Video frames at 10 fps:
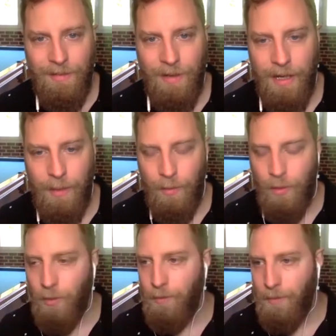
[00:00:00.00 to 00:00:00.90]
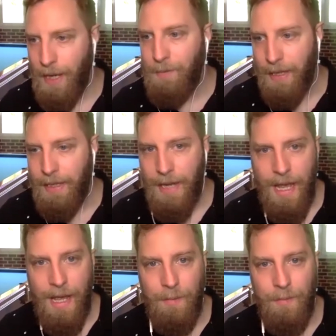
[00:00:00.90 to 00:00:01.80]
Right. Well, maybe,
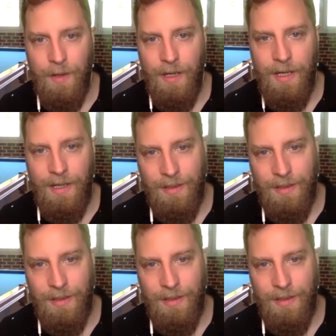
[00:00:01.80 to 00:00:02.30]
yeah. But